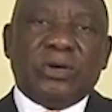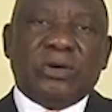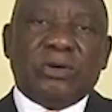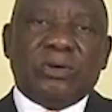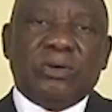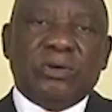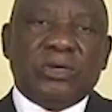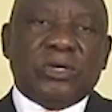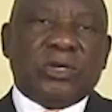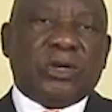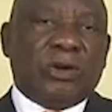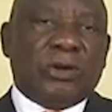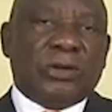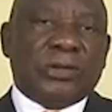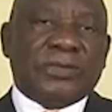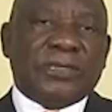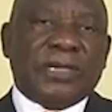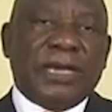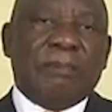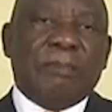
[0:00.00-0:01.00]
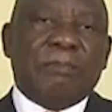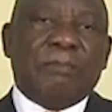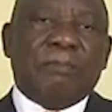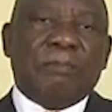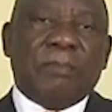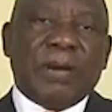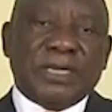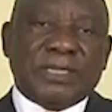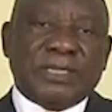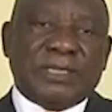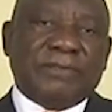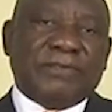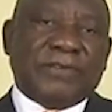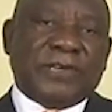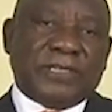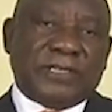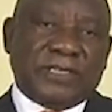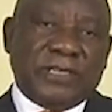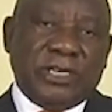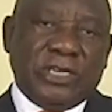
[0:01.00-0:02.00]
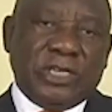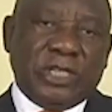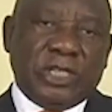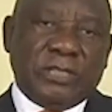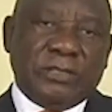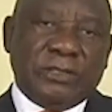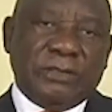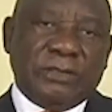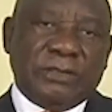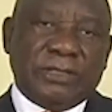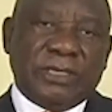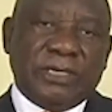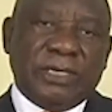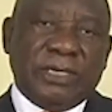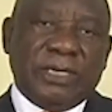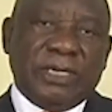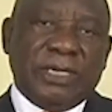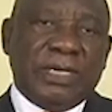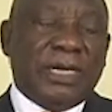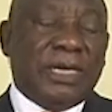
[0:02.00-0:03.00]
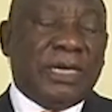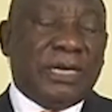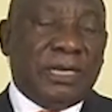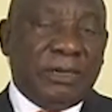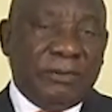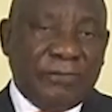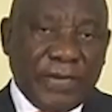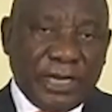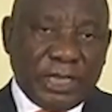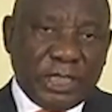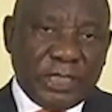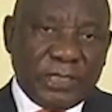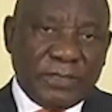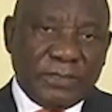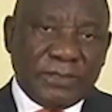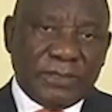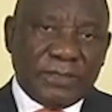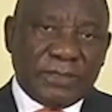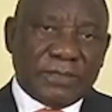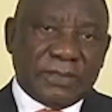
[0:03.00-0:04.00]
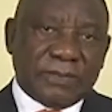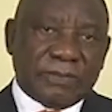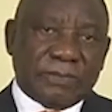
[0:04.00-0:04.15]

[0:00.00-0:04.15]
could cause a massive resurgence in infections.